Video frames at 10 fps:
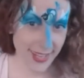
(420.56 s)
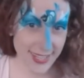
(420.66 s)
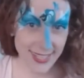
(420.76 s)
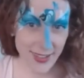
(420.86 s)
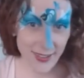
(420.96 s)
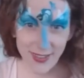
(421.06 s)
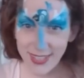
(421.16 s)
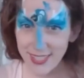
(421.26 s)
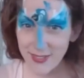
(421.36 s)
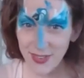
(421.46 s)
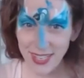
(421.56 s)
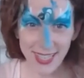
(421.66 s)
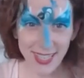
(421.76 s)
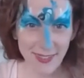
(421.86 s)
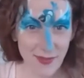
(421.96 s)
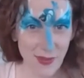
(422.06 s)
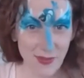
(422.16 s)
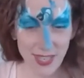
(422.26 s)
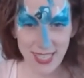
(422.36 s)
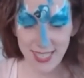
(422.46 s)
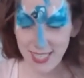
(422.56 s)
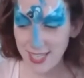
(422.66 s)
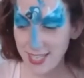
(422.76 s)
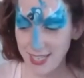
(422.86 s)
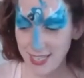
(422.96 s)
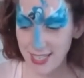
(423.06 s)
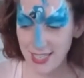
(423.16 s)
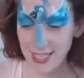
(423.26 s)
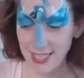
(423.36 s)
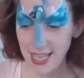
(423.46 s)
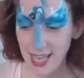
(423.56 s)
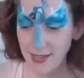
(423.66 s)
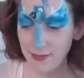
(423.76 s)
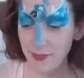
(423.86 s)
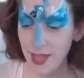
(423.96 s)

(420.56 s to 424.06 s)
Like so, just brings a little movement to the design.